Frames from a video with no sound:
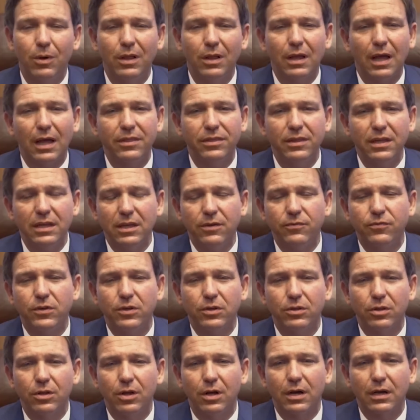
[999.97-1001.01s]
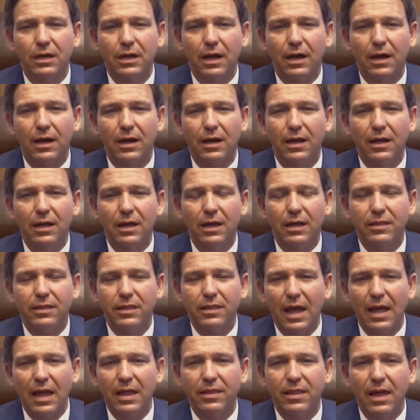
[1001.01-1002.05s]
Well, I think if you look, in
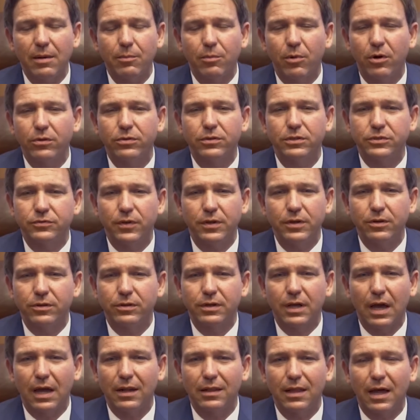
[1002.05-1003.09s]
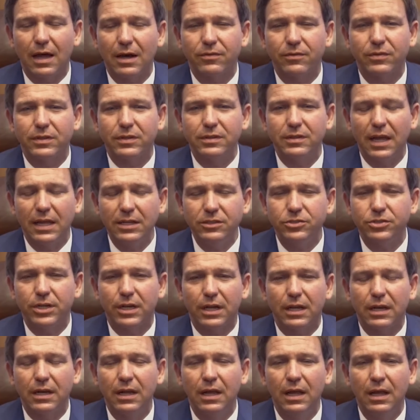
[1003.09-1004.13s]
that Martha's Vineyard got a lot of
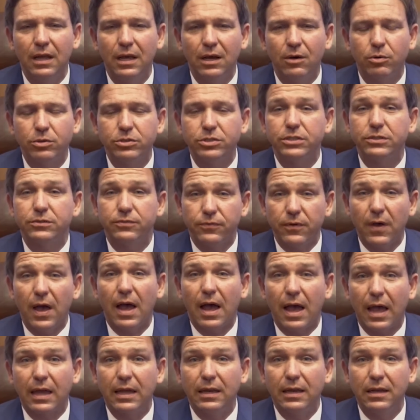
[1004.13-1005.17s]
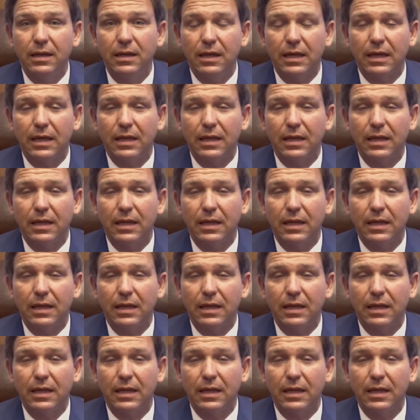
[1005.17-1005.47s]
attention, which is fine.